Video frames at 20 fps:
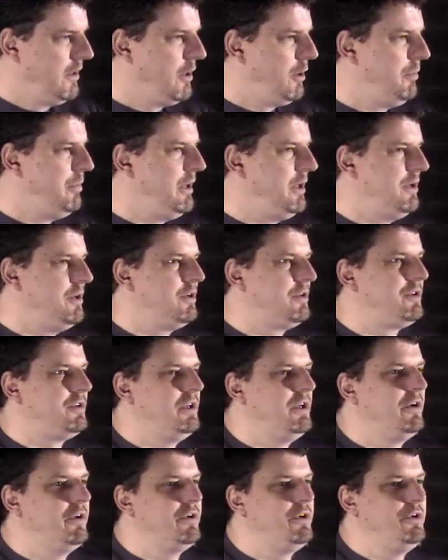little bit, just
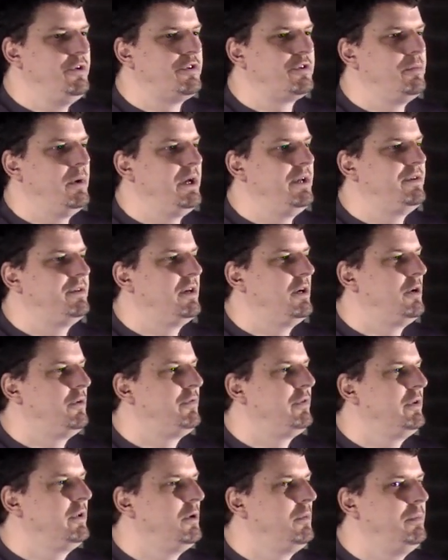to introduce
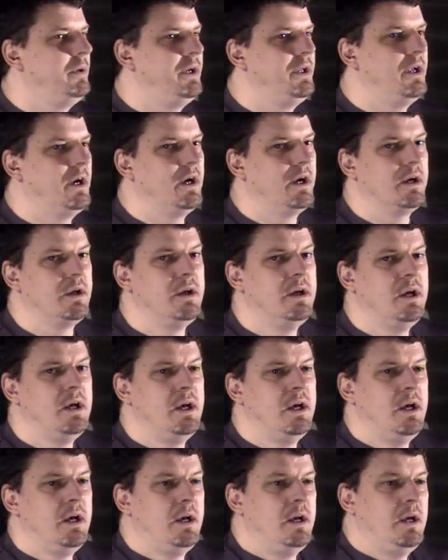myself a little bit. Uh,
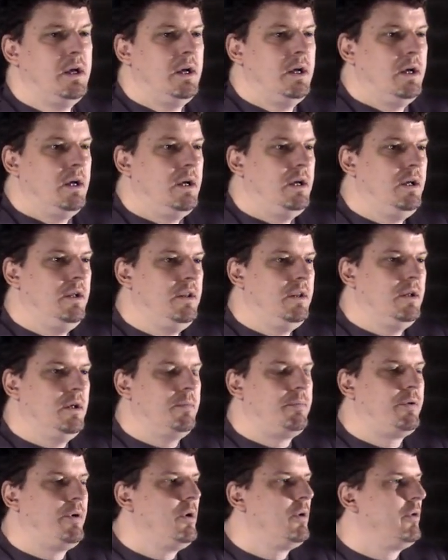in
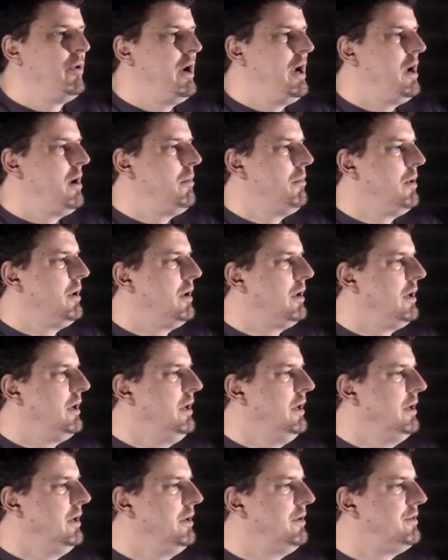the program,
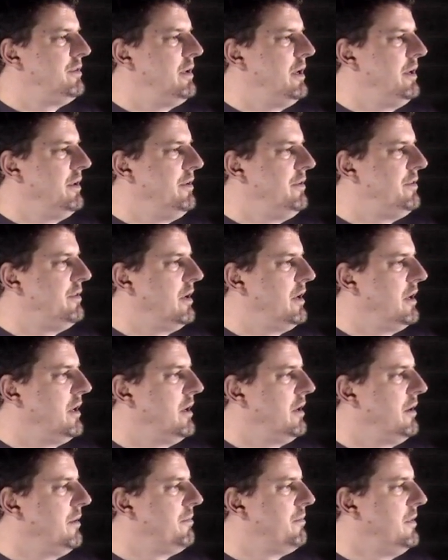it says
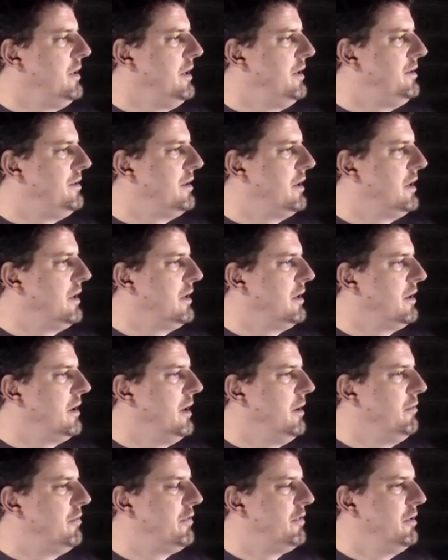uh, that uh,
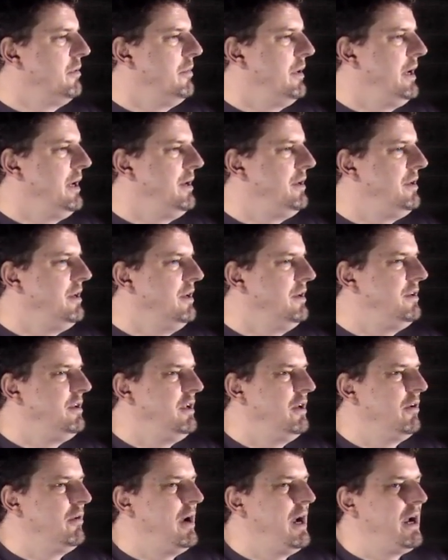I'm from AT&T
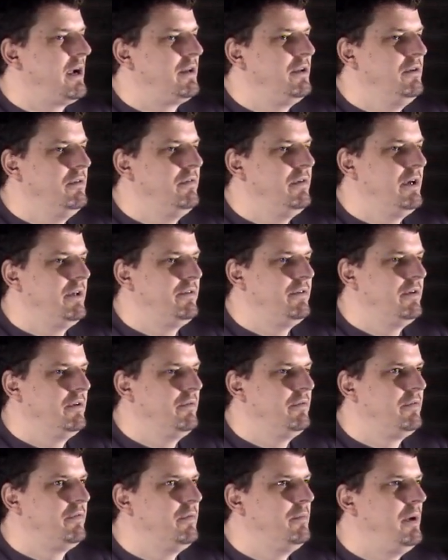Interactive. As
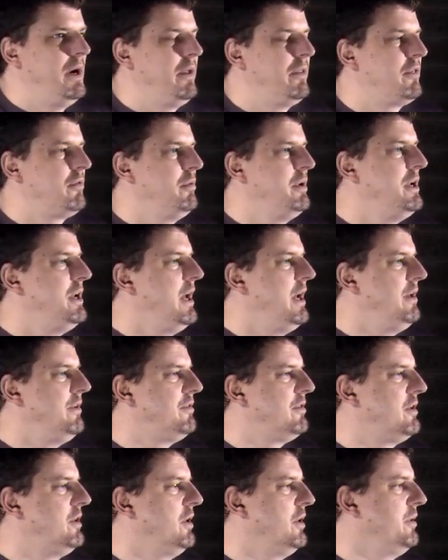of about three
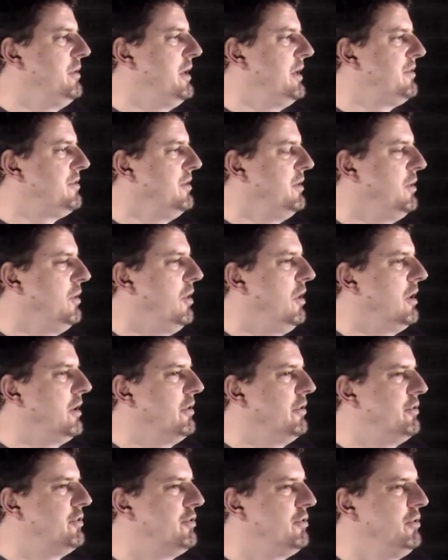days ago, that's no
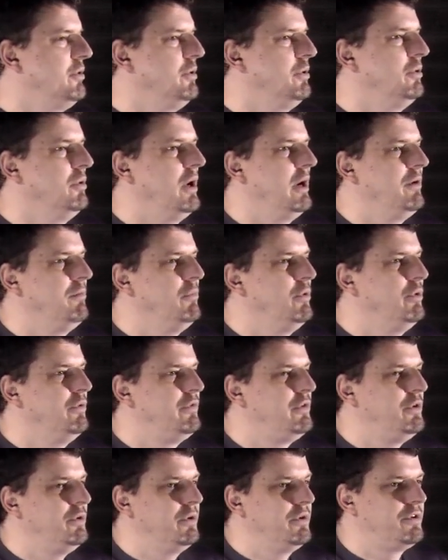longer true. I
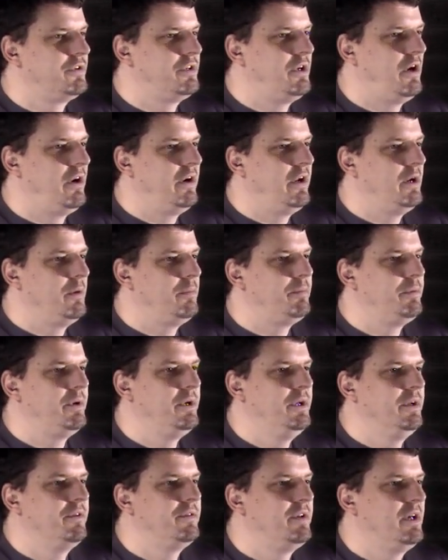moved to a startup
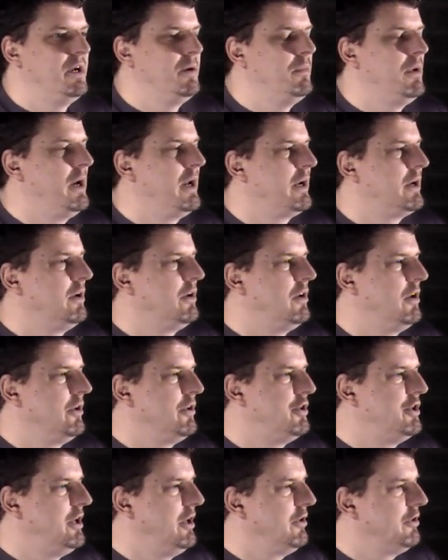in Santa Monica
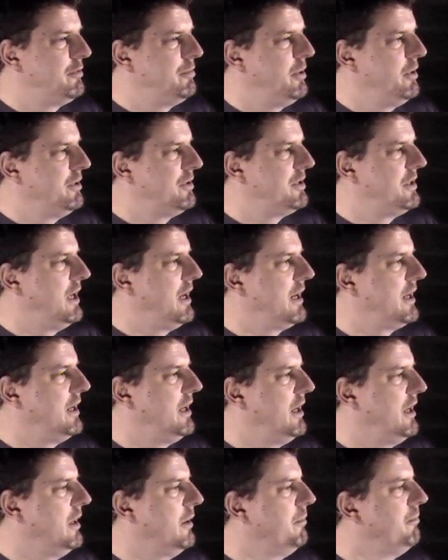called
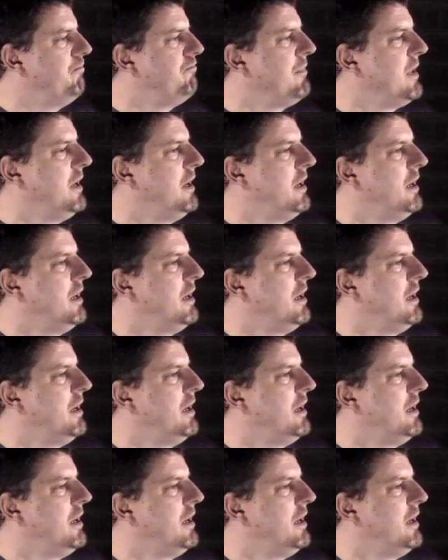SharesPost.com.